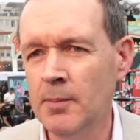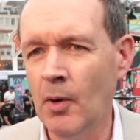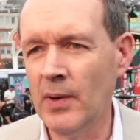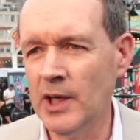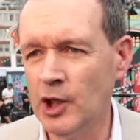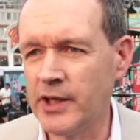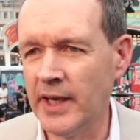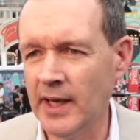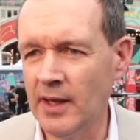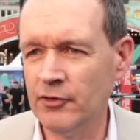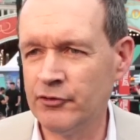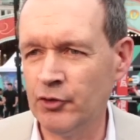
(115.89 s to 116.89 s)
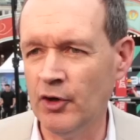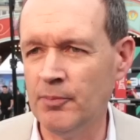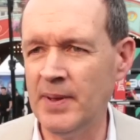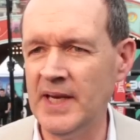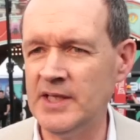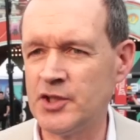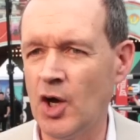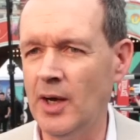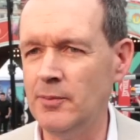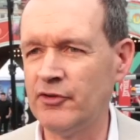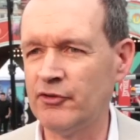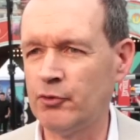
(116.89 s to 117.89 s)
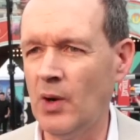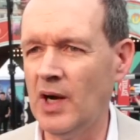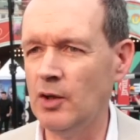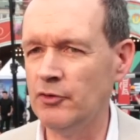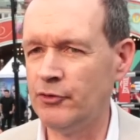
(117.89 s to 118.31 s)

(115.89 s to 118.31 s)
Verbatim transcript: But we're looking at the sort of peak times as well